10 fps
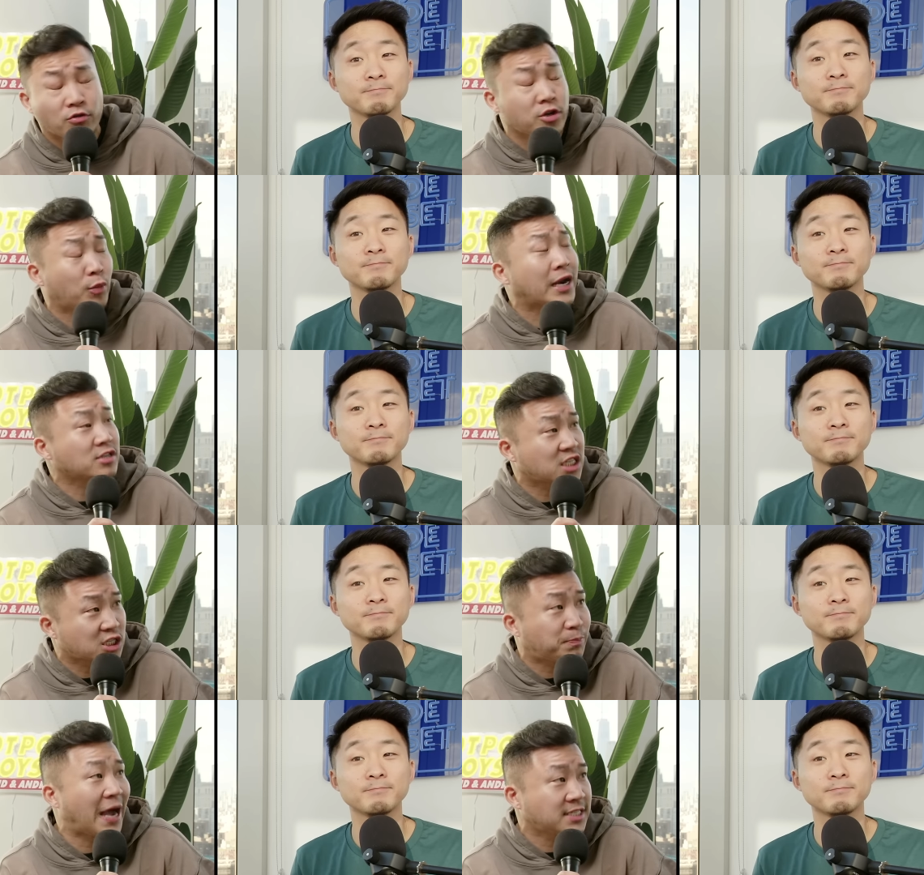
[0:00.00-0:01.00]
Speaker 1: you know what else is
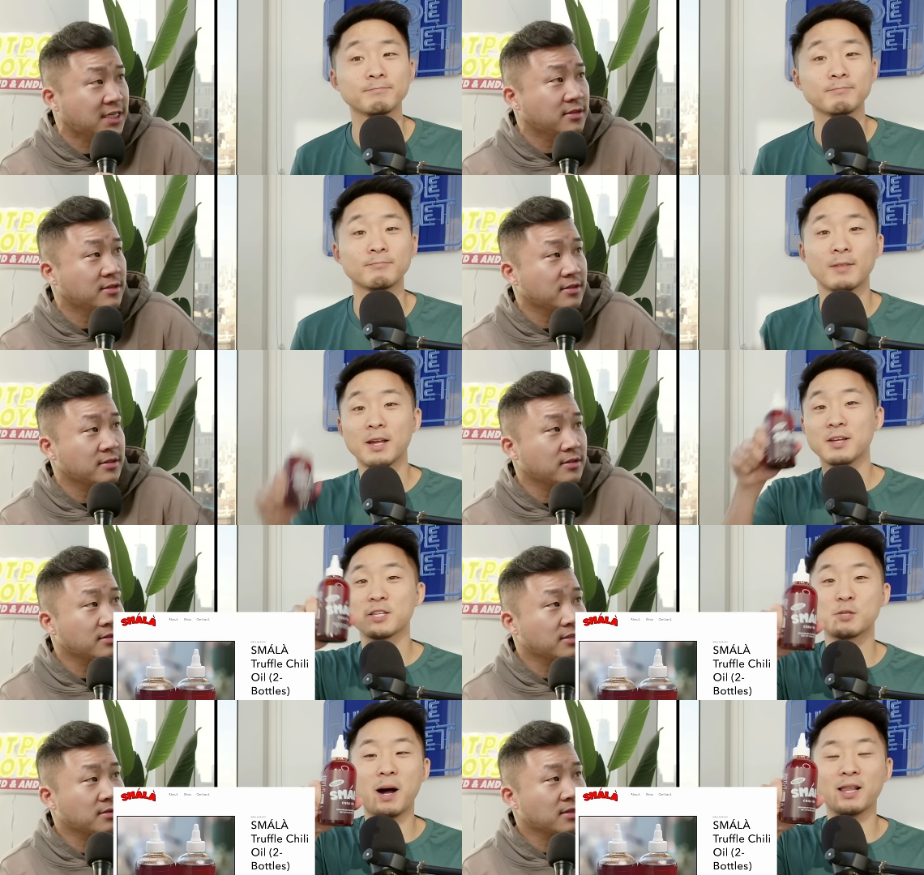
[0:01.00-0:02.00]
spicy?
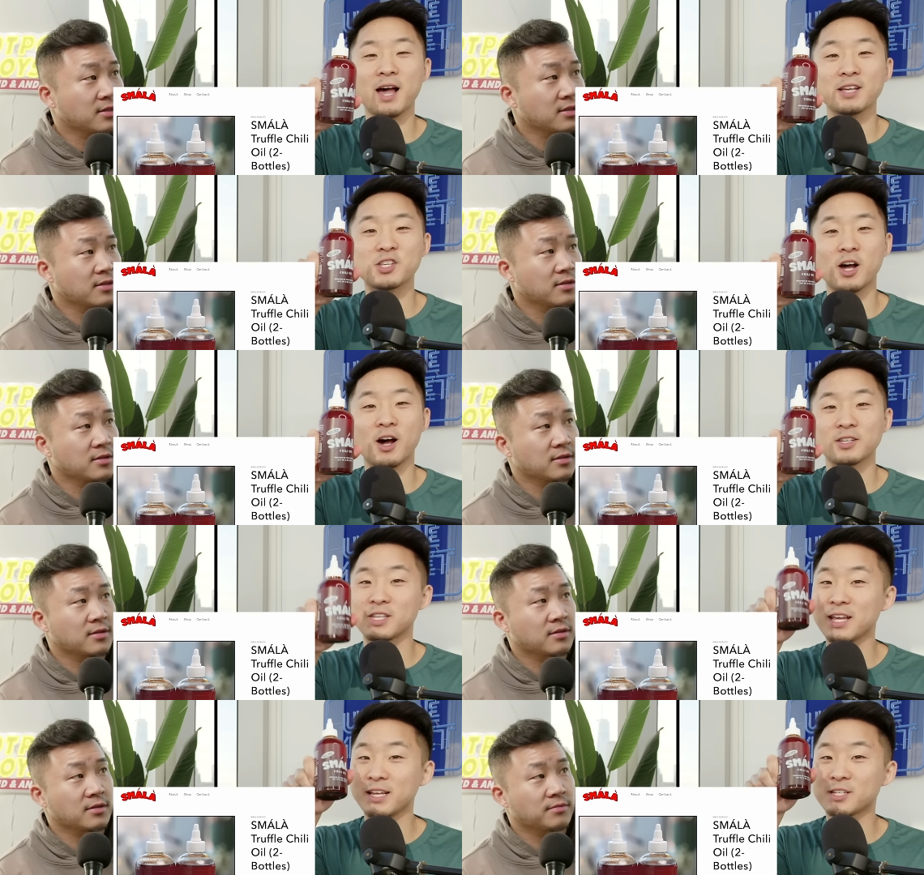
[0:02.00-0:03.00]
Smala sauce. It
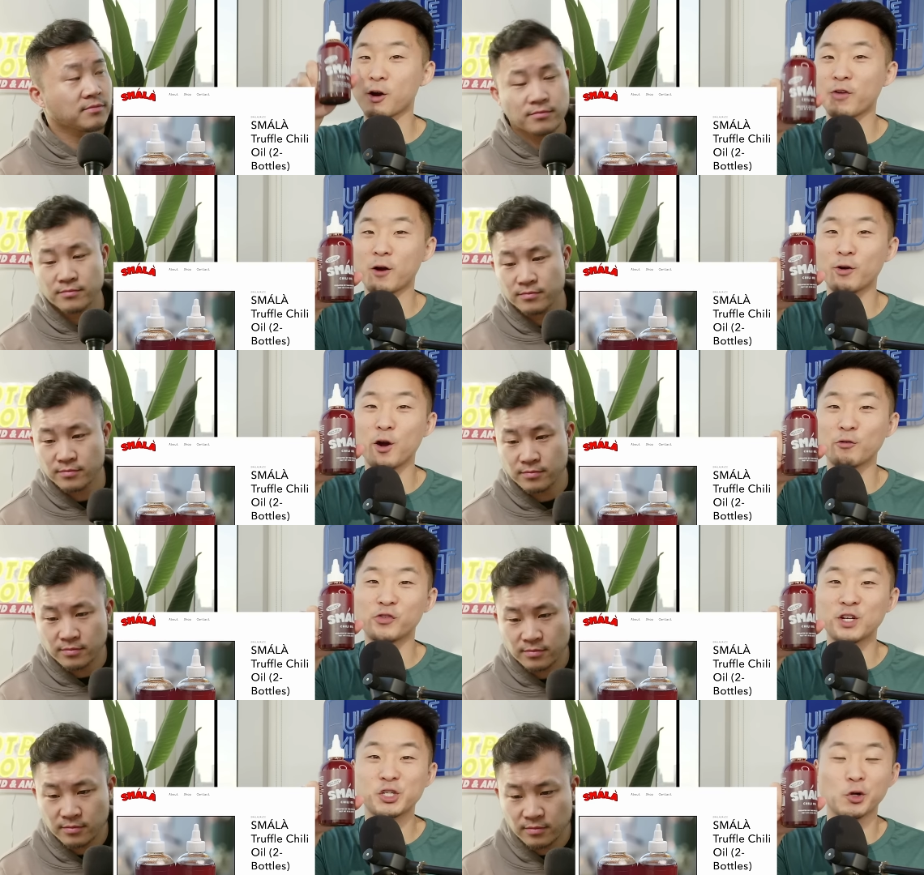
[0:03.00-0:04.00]
is our very own
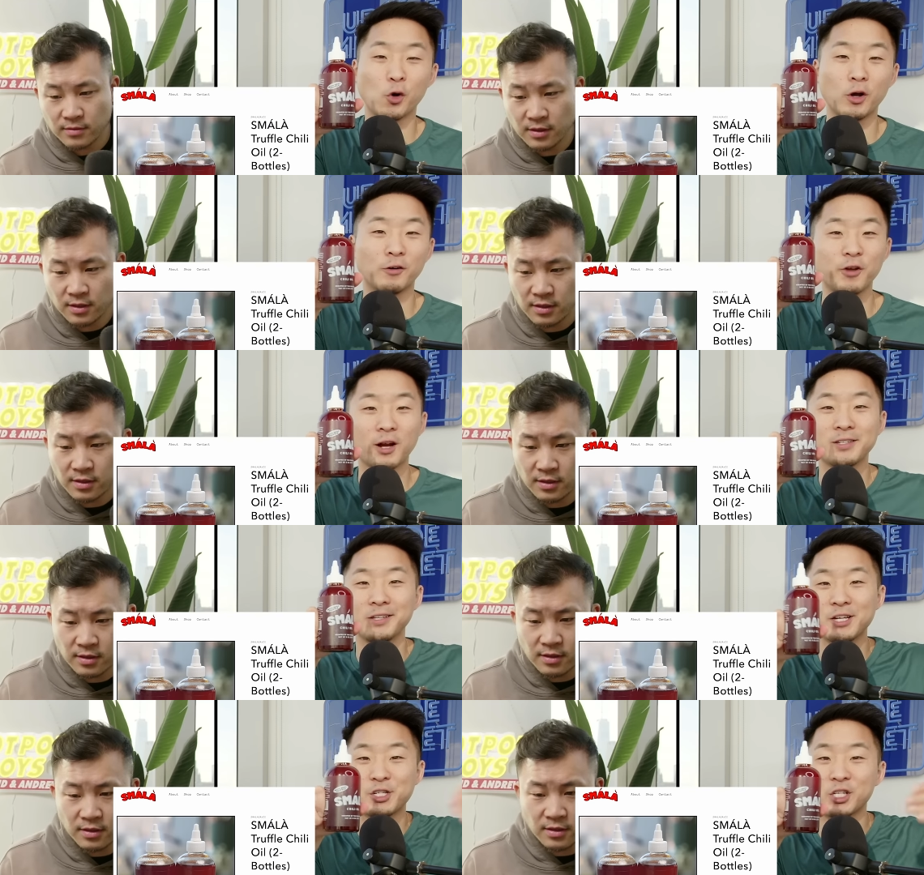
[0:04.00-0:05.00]
finishing oil, very
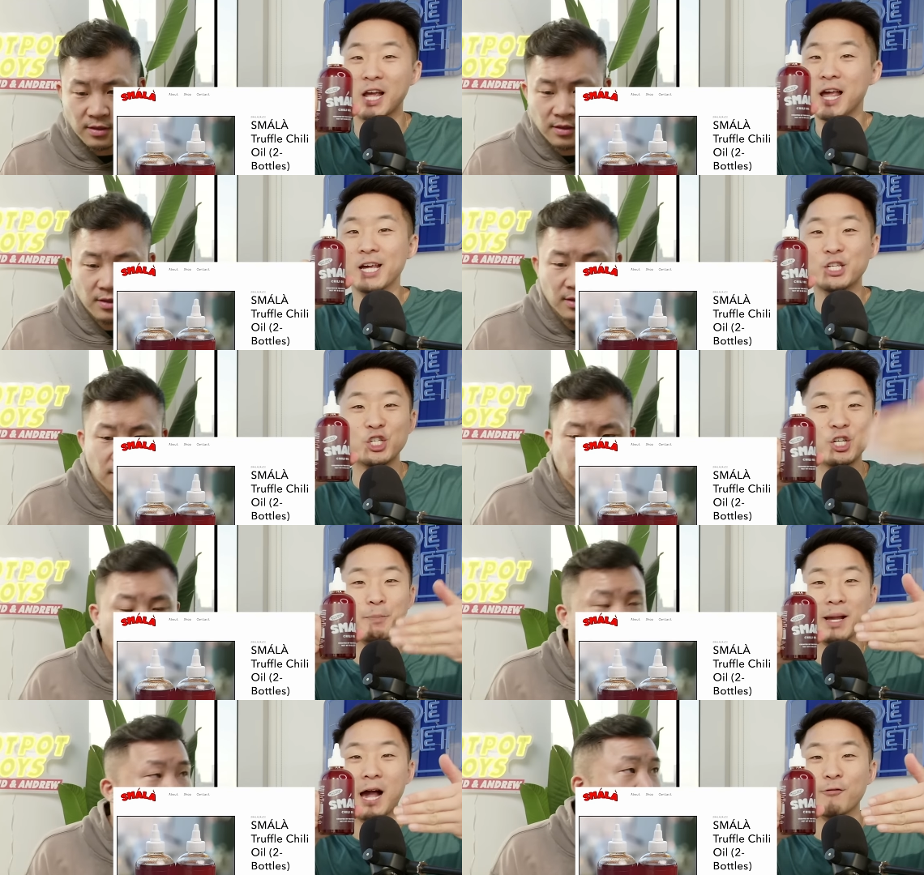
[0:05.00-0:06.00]
delicious. It's shipping
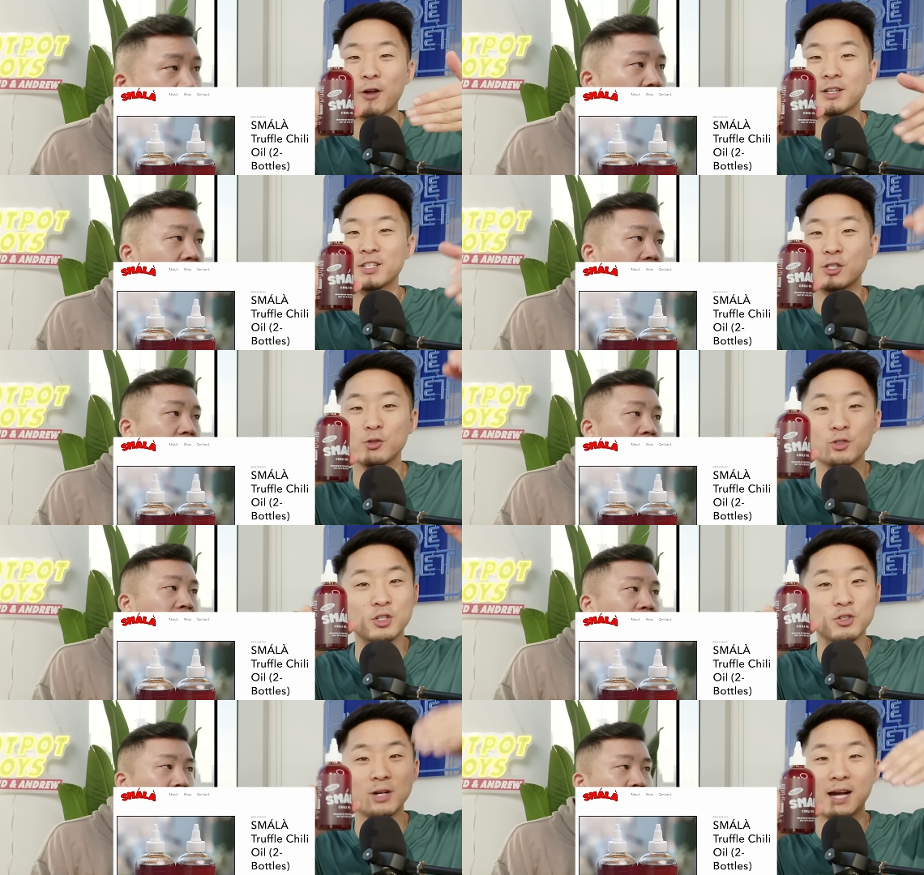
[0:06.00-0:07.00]
out very soon, so you
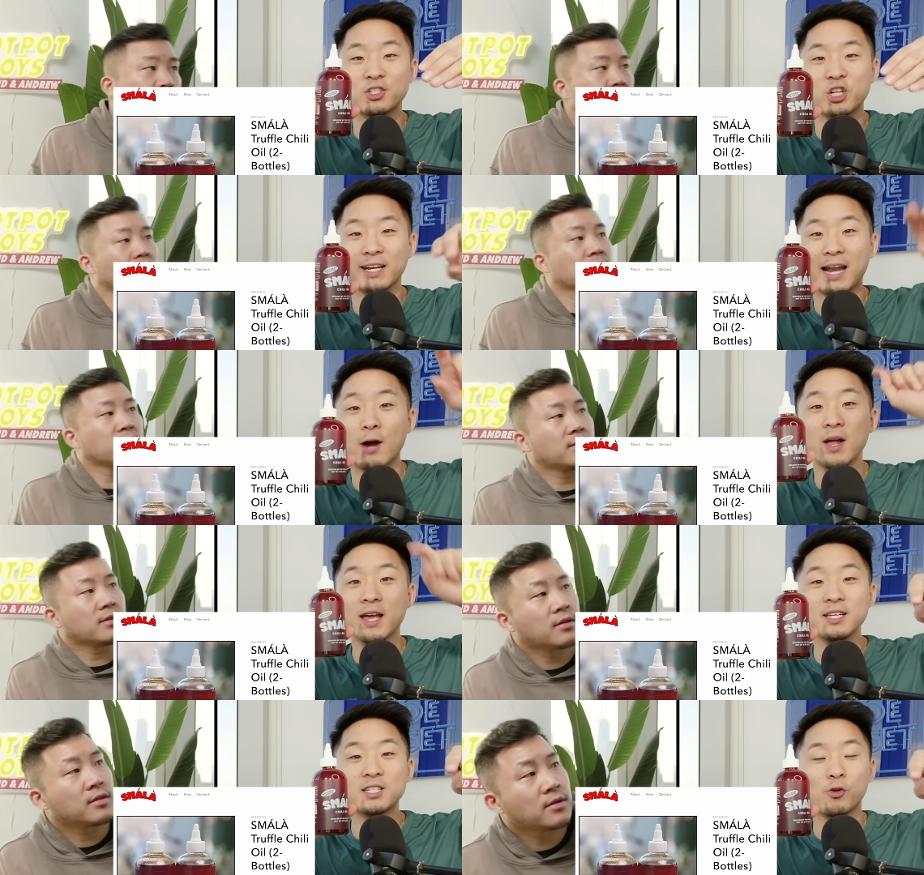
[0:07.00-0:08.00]
guys check it out.
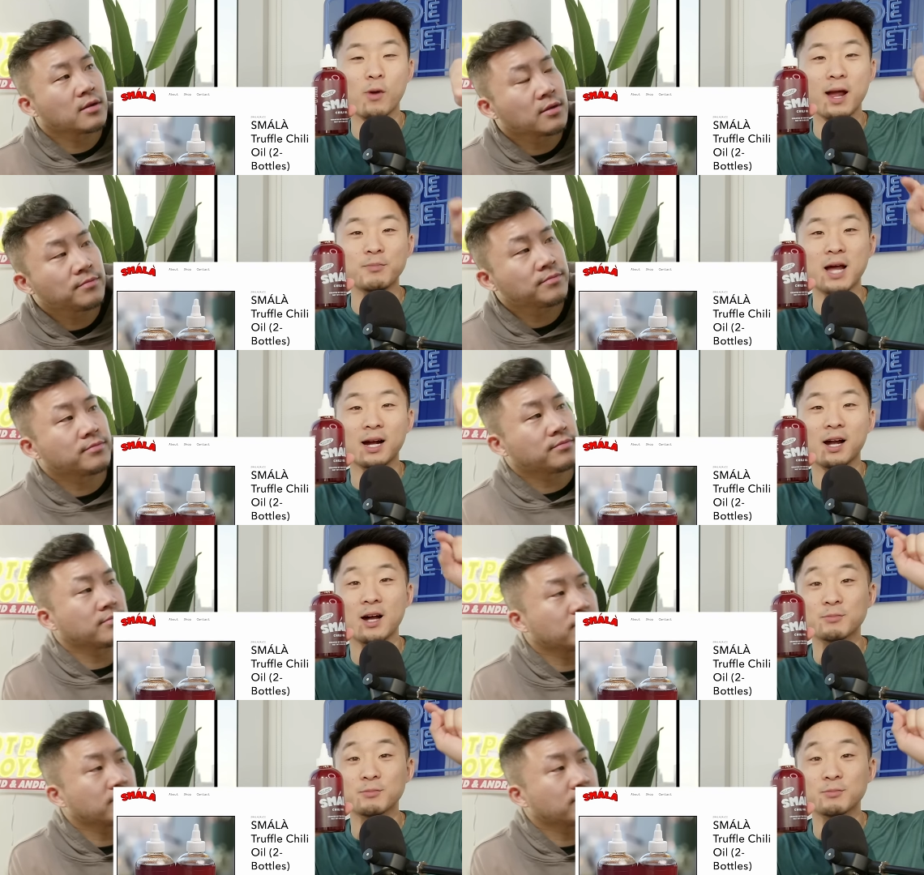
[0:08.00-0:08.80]
Instagram.com